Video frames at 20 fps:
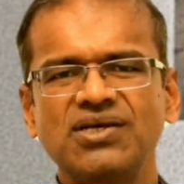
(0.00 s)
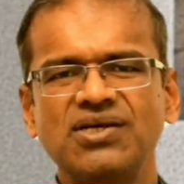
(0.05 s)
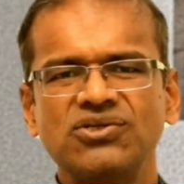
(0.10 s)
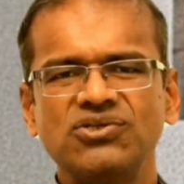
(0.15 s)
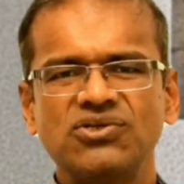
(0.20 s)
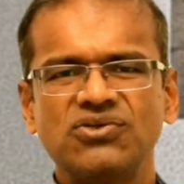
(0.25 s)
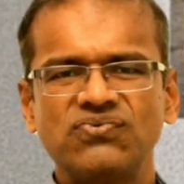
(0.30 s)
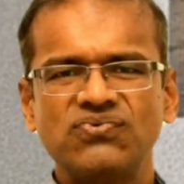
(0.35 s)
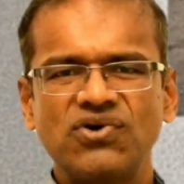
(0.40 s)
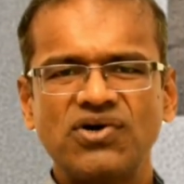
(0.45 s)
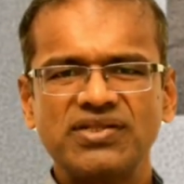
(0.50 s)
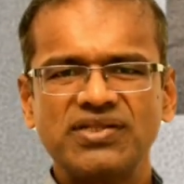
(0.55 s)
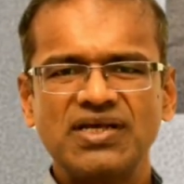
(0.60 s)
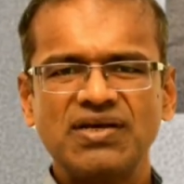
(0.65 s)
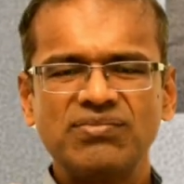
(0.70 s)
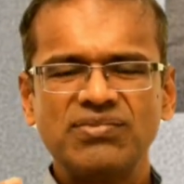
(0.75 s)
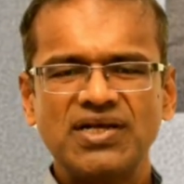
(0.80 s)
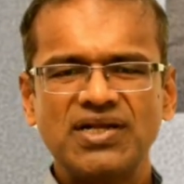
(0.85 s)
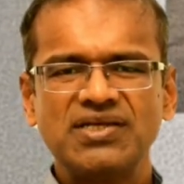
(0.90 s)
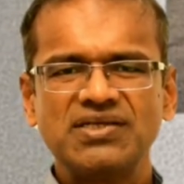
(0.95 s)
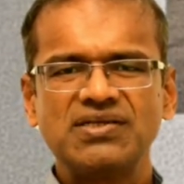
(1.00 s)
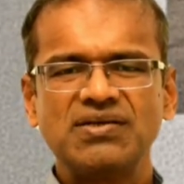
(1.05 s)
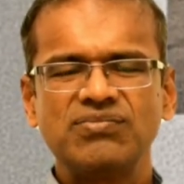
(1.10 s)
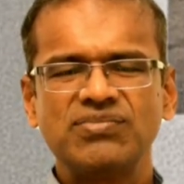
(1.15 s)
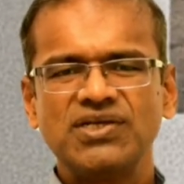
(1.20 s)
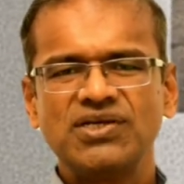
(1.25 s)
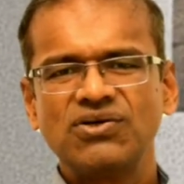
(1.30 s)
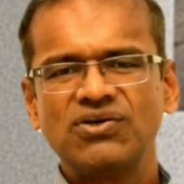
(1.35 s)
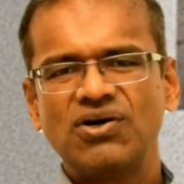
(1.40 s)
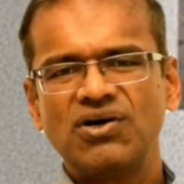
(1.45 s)
So for them, there is
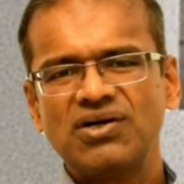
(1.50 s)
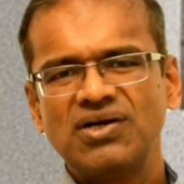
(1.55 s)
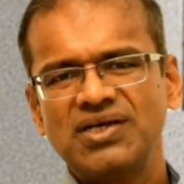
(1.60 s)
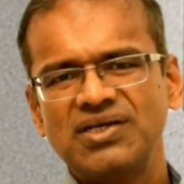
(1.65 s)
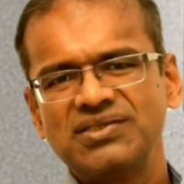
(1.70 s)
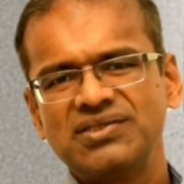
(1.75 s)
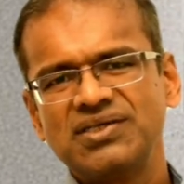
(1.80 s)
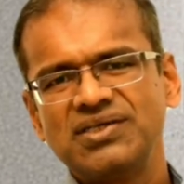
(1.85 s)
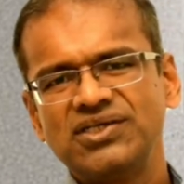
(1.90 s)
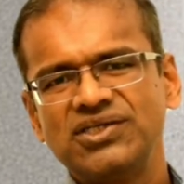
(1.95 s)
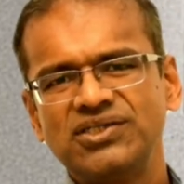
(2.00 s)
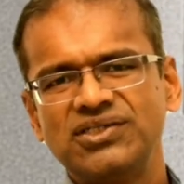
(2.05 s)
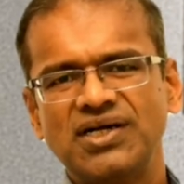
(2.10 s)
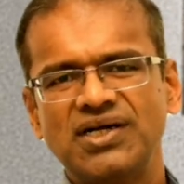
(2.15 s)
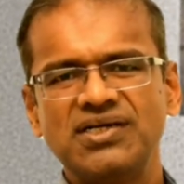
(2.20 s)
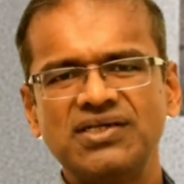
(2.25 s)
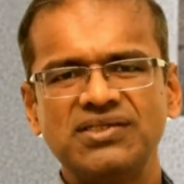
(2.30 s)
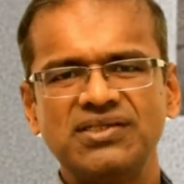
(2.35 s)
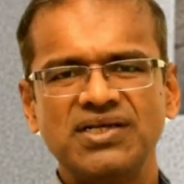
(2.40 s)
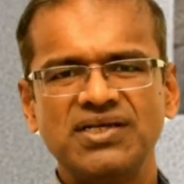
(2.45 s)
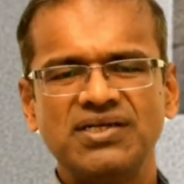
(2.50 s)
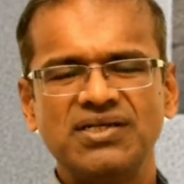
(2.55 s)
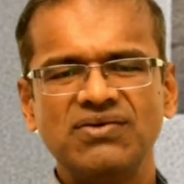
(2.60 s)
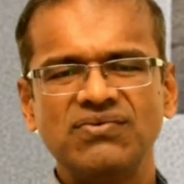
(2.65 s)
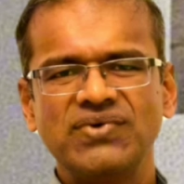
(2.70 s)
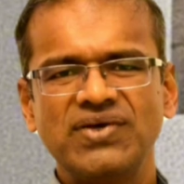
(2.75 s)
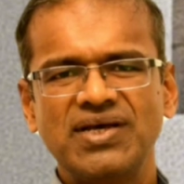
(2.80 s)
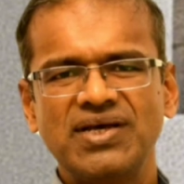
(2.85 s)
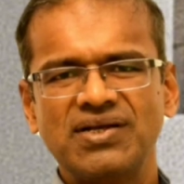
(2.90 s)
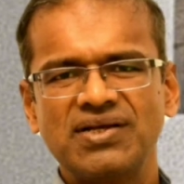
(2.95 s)
something called as shunt surgery,
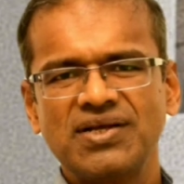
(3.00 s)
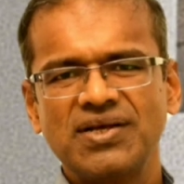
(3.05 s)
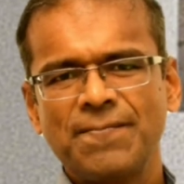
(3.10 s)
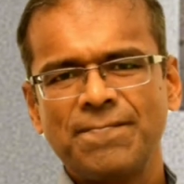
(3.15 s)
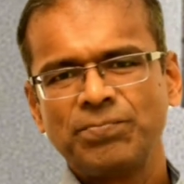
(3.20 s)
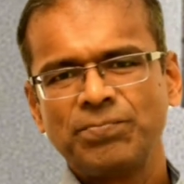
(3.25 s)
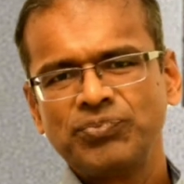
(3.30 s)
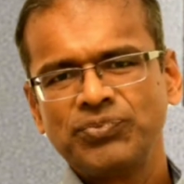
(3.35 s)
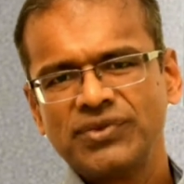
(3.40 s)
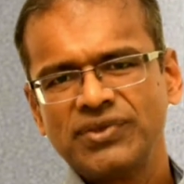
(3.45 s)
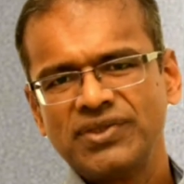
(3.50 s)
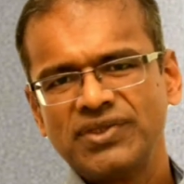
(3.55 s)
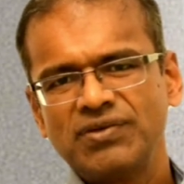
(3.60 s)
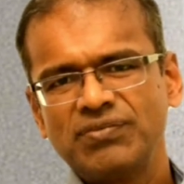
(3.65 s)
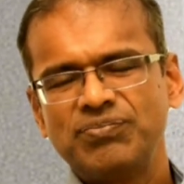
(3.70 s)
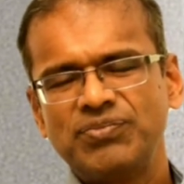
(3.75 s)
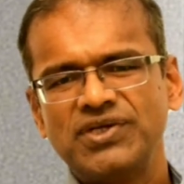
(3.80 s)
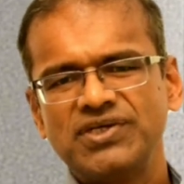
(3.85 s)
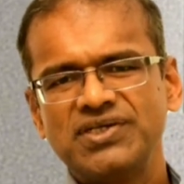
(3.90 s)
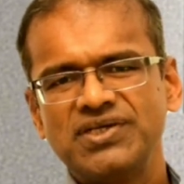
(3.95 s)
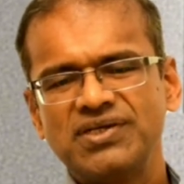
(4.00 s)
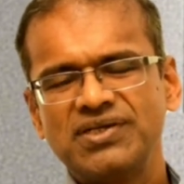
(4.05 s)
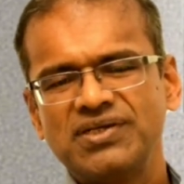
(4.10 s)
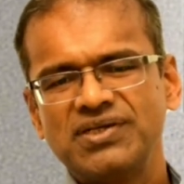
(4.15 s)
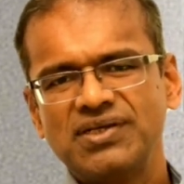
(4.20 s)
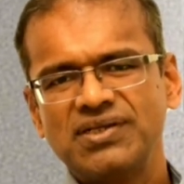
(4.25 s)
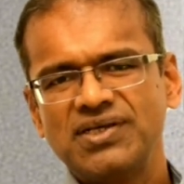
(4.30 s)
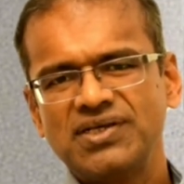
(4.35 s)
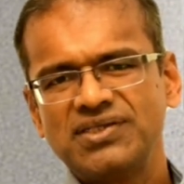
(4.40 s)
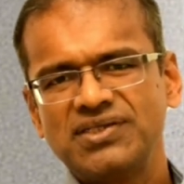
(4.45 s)
where the
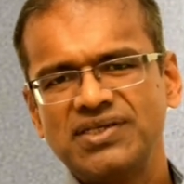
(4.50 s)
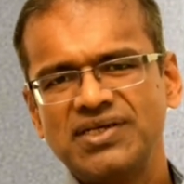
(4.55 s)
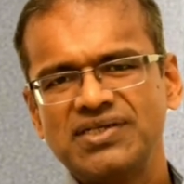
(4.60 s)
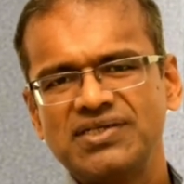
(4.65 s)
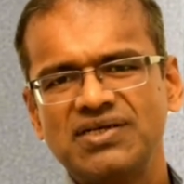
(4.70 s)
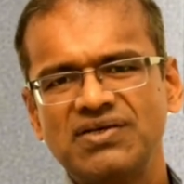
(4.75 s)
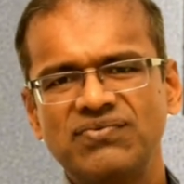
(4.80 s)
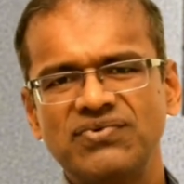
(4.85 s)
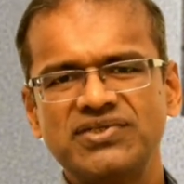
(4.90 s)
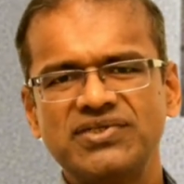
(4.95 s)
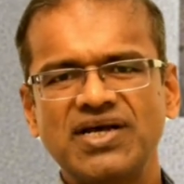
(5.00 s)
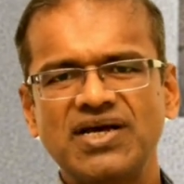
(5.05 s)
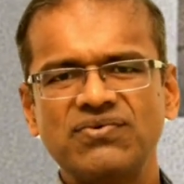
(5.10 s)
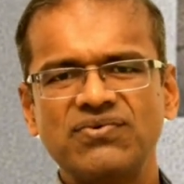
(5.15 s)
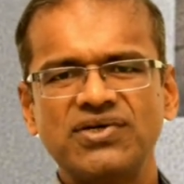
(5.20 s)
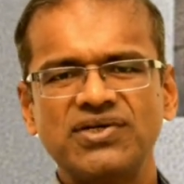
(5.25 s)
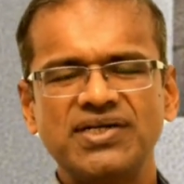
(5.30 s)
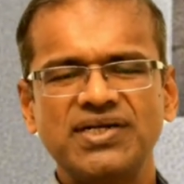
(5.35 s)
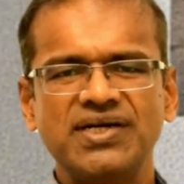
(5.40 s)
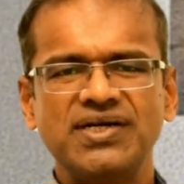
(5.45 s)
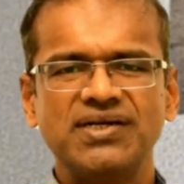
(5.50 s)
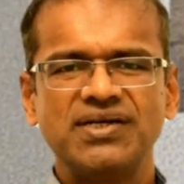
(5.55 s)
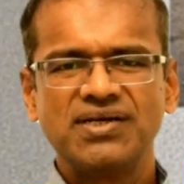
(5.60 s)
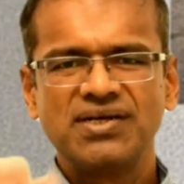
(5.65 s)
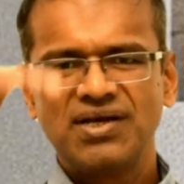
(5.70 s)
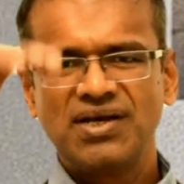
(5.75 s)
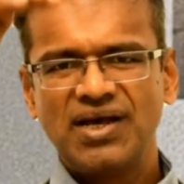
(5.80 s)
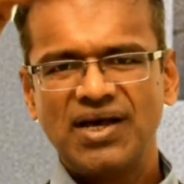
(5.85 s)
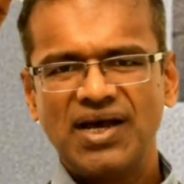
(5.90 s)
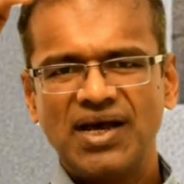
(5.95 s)
CSF is diverted,
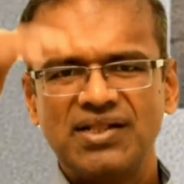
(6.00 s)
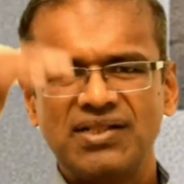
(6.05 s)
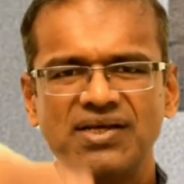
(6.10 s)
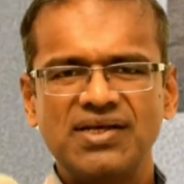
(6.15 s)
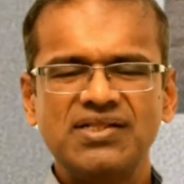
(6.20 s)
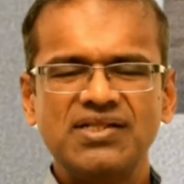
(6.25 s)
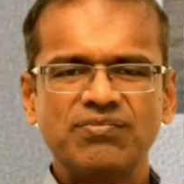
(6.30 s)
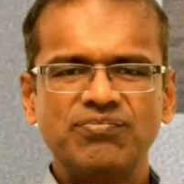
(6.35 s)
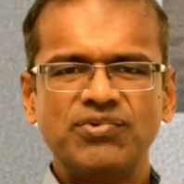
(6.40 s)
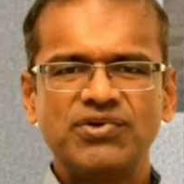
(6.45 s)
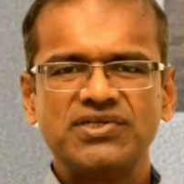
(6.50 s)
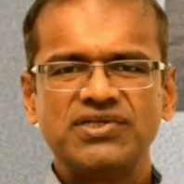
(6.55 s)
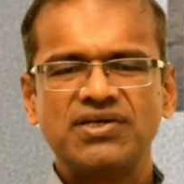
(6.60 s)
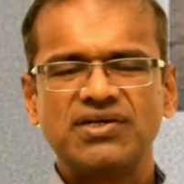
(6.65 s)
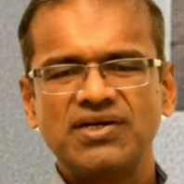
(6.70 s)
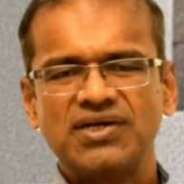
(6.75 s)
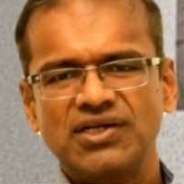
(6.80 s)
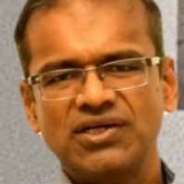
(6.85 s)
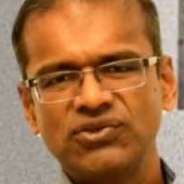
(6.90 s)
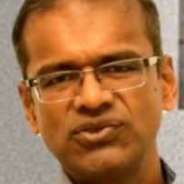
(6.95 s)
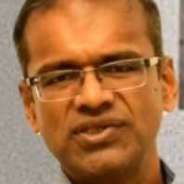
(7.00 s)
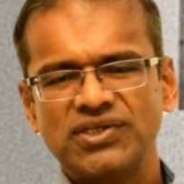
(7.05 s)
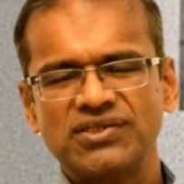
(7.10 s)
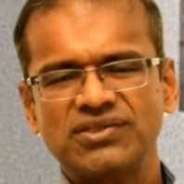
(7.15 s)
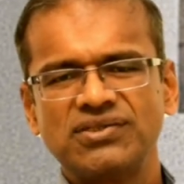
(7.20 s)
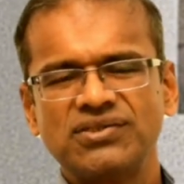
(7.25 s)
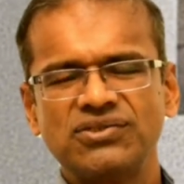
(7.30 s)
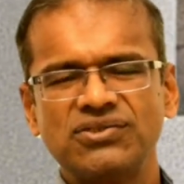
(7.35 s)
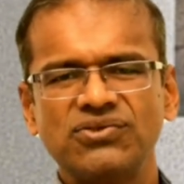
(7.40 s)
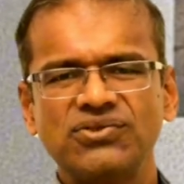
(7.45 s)
and then the pressure reduces.
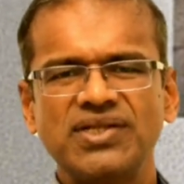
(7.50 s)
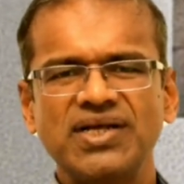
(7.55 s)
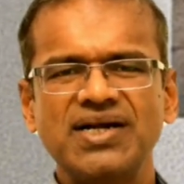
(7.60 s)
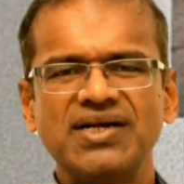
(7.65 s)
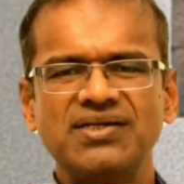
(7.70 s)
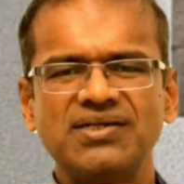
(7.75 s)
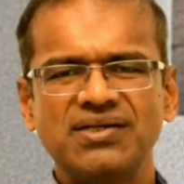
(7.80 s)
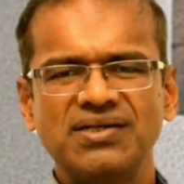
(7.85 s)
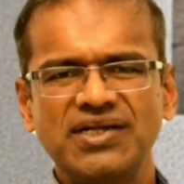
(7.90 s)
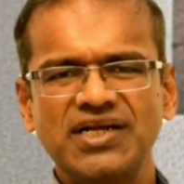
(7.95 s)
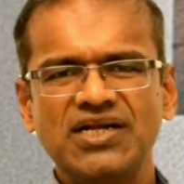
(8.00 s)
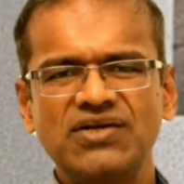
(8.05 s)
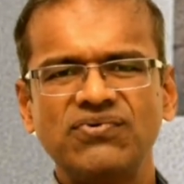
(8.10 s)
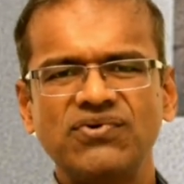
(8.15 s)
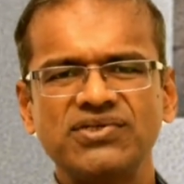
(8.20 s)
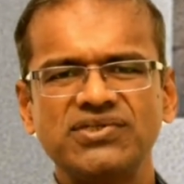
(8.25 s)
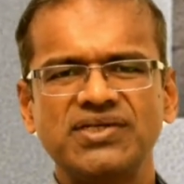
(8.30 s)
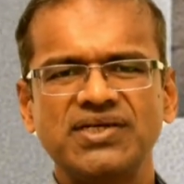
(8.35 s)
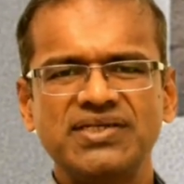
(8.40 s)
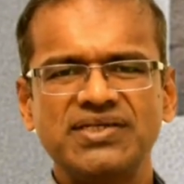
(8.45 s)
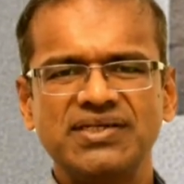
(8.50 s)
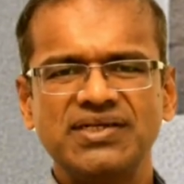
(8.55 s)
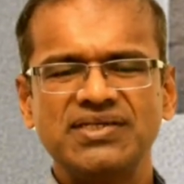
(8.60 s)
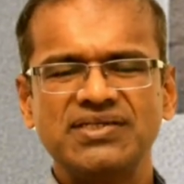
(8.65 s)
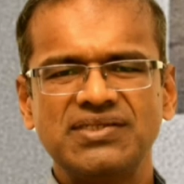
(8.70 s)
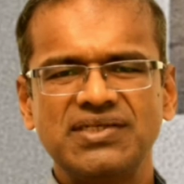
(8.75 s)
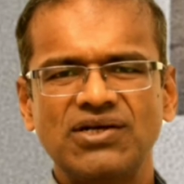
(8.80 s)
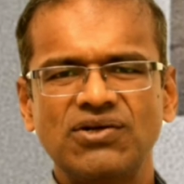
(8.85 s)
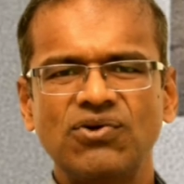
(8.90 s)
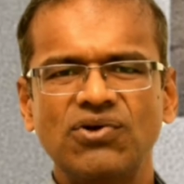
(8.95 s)
So that need for surgery is
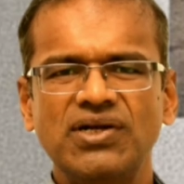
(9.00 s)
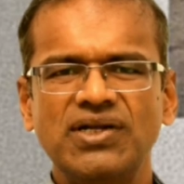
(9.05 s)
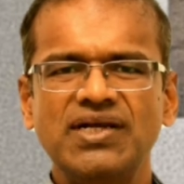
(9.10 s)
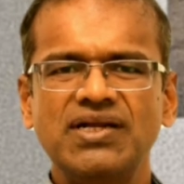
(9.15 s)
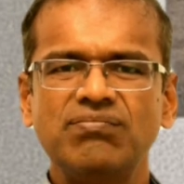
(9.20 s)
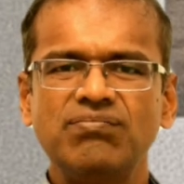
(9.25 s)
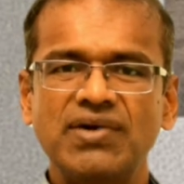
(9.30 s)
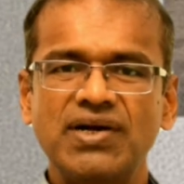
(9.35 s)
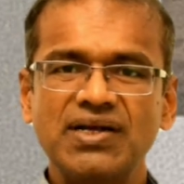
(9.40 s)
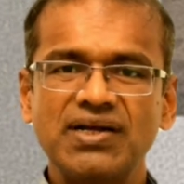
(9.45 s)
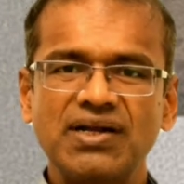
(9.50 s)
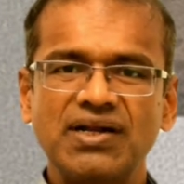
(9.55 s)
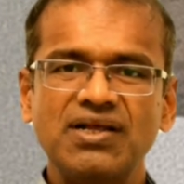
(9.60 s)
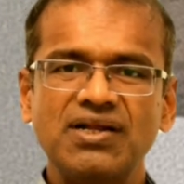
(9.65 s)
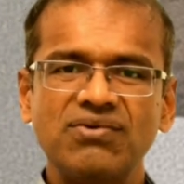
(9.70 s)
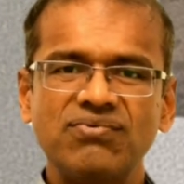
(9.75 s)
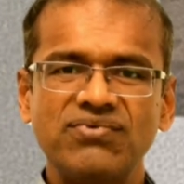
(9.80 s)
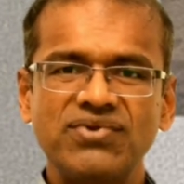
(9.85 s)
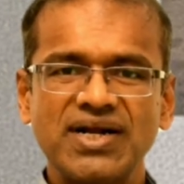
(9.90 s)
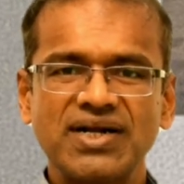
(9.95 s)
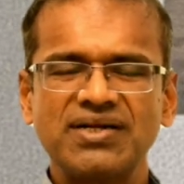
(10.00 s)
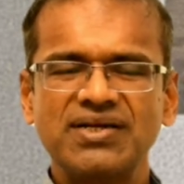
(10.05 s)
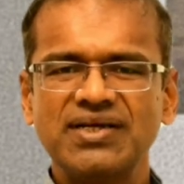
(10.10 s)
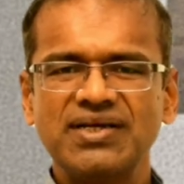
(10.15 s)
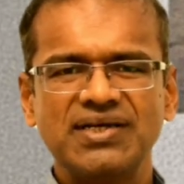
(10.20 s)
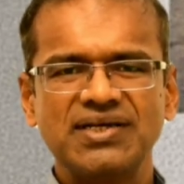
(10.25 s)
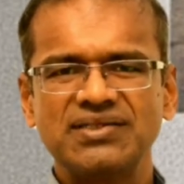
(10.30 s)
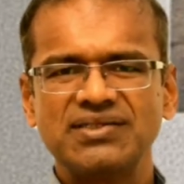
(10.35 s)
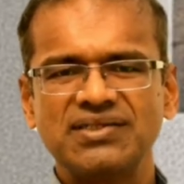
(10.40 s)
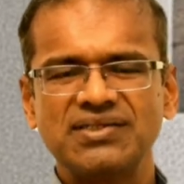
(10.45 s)
there only in medically refractory
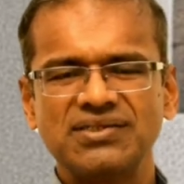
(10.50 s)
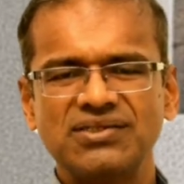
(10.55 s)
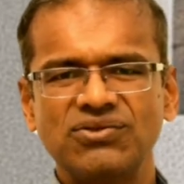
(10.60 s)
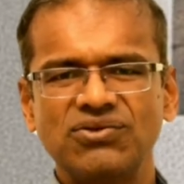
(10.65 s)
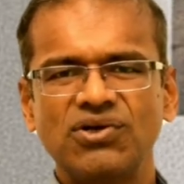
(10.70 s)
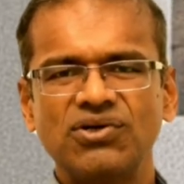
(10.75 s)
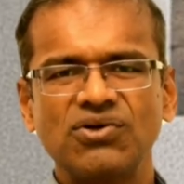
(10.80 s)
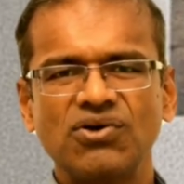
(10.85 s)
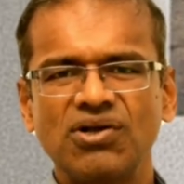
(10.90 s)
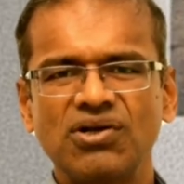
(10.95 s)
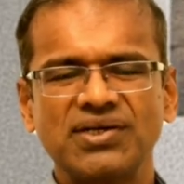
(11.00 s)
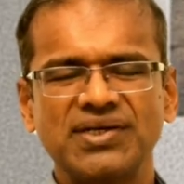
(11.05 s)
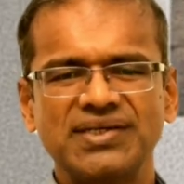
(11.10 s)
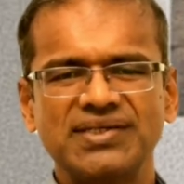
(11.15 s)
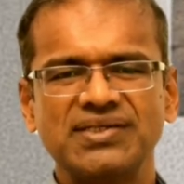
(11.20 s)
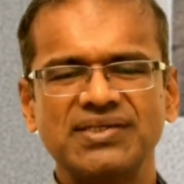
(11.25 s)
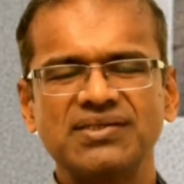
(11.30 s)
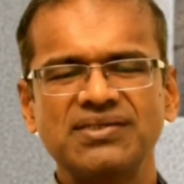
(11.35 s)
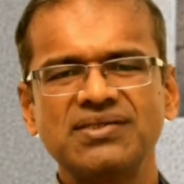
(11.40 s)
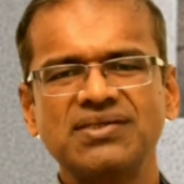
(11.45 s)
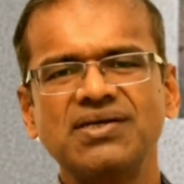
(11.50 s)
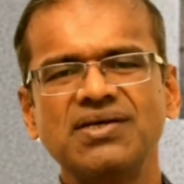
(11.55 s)
cases, not all cases.